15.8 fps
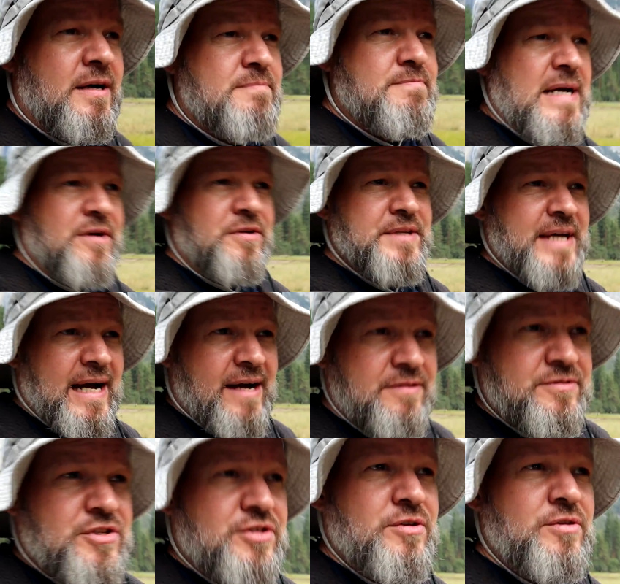mailed
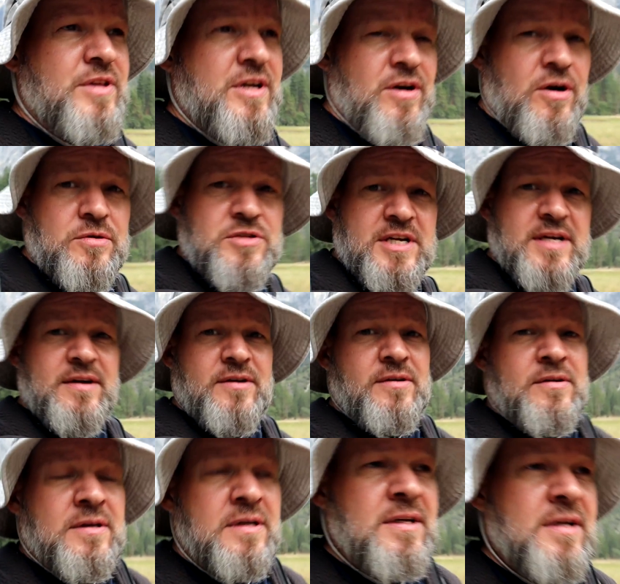out to the
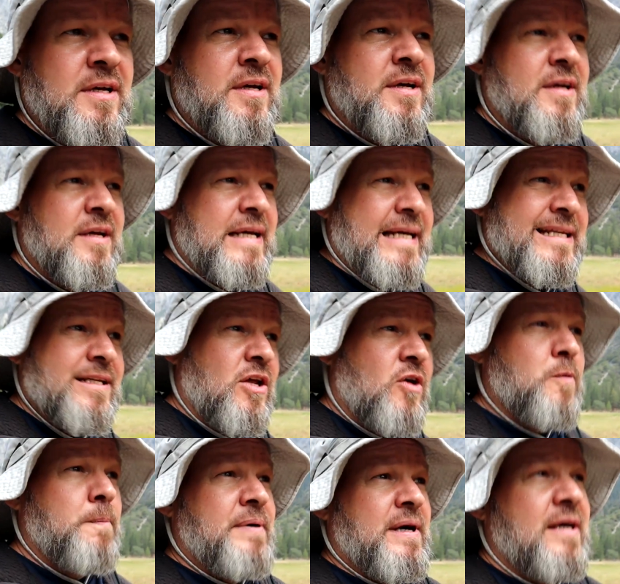hotel in
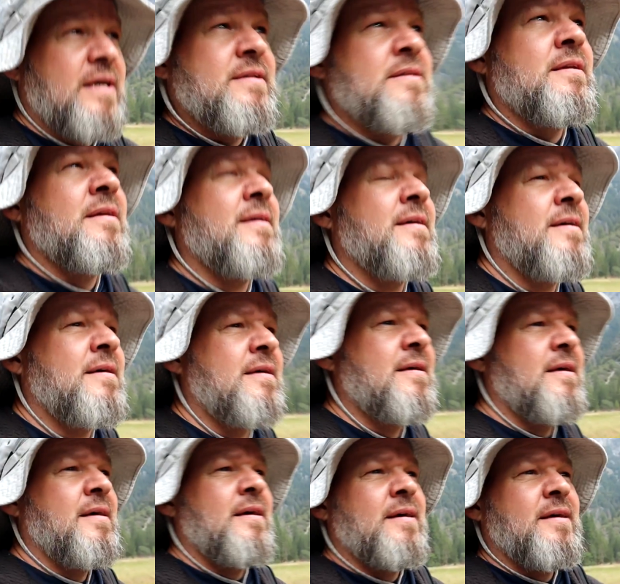Lone Pine.
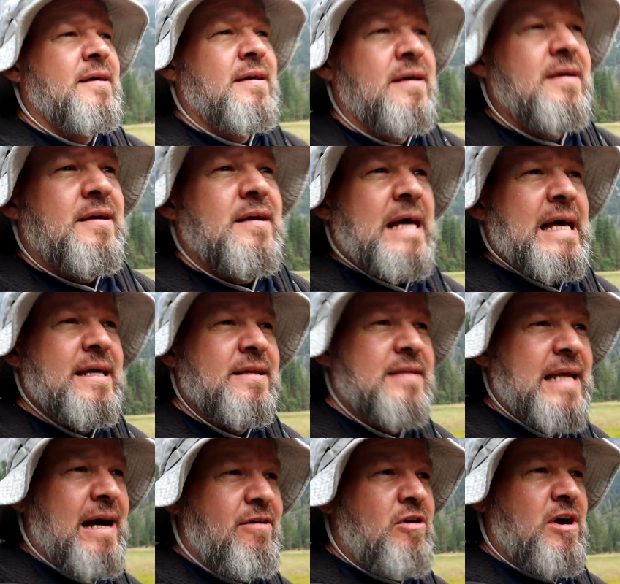
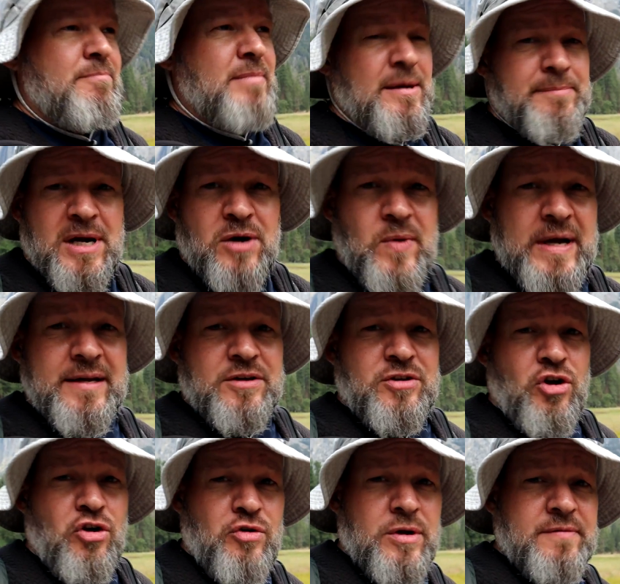And now I'm on my way to
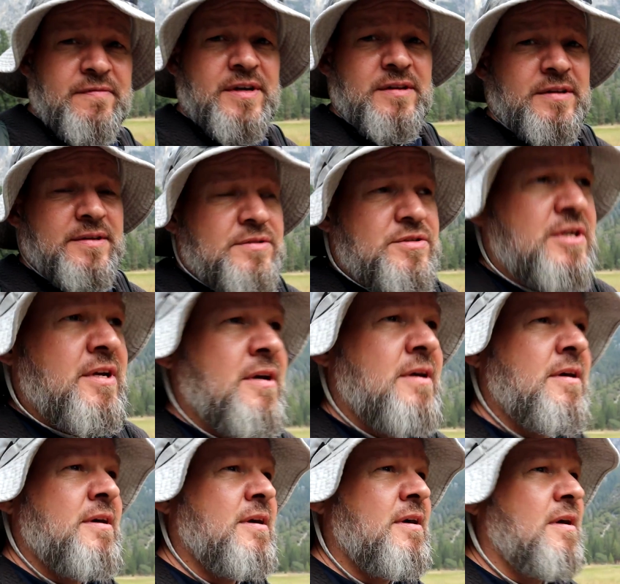Curry Village
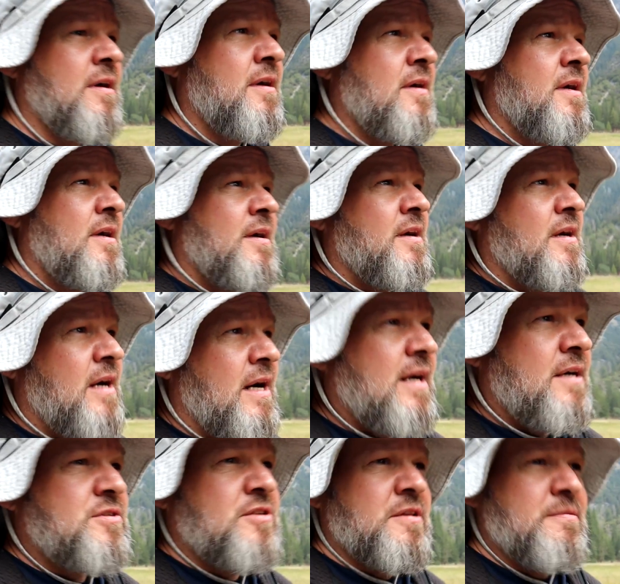
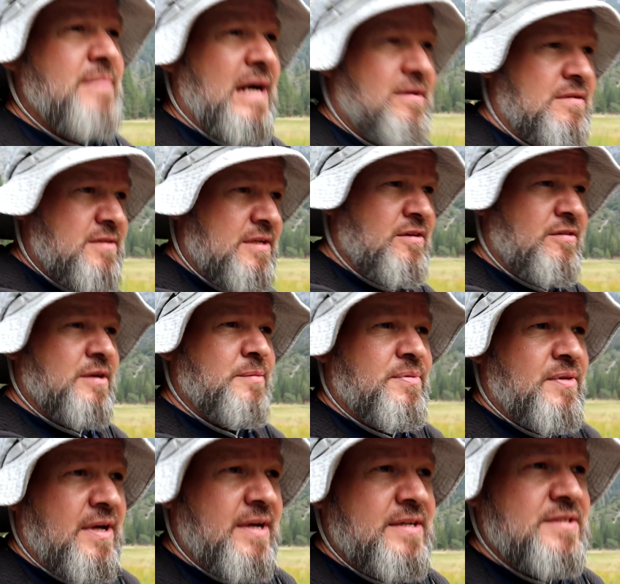to the mountaineering
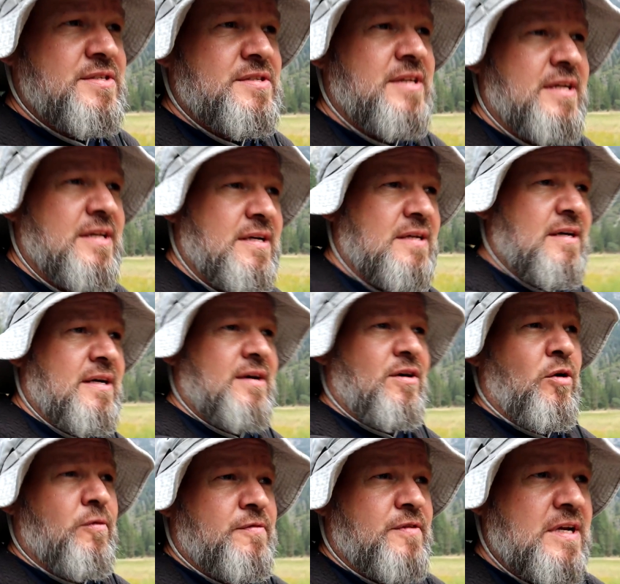place that
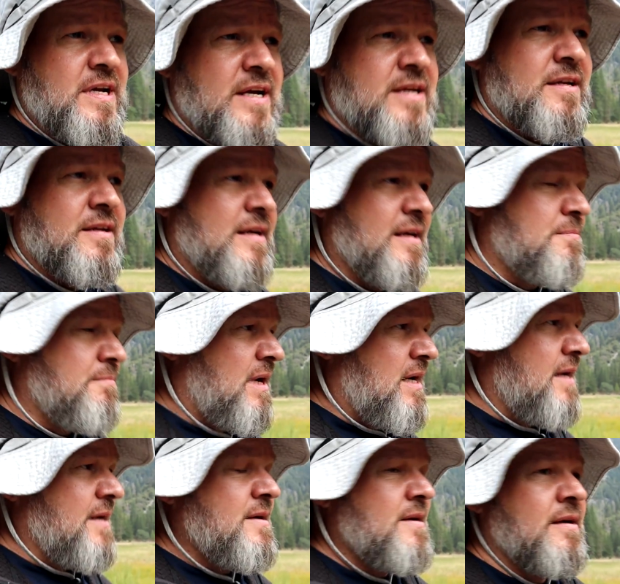hopefully I can get
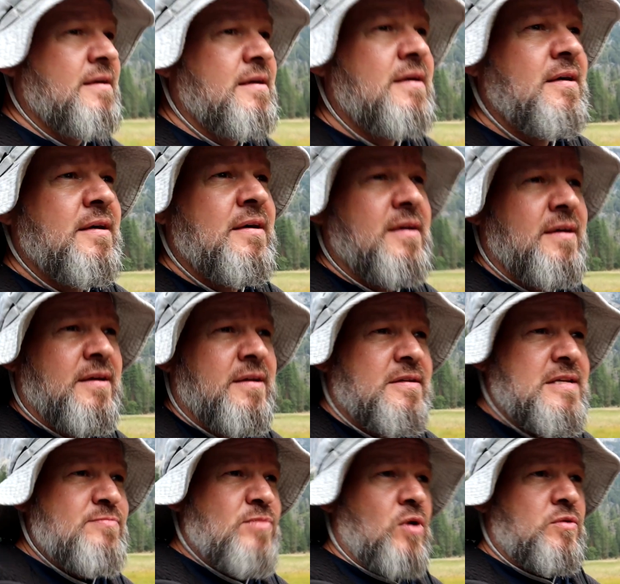my
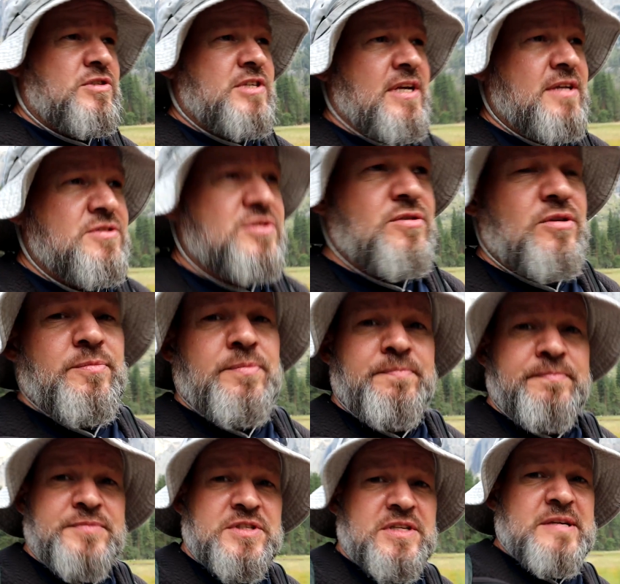Nemo Tensor
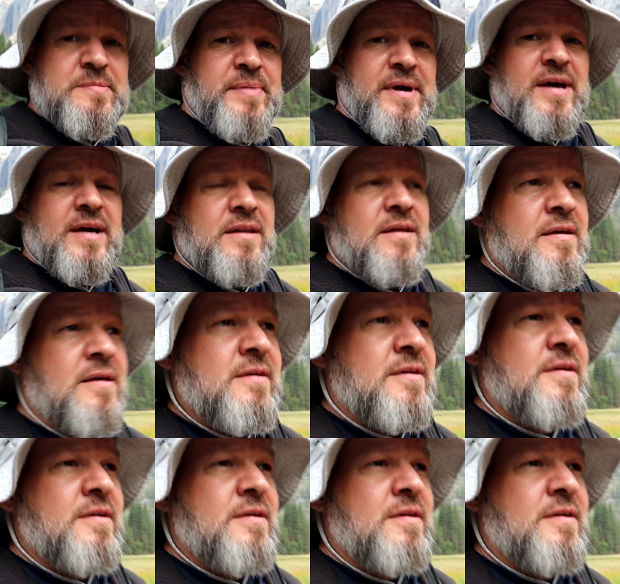sleep pad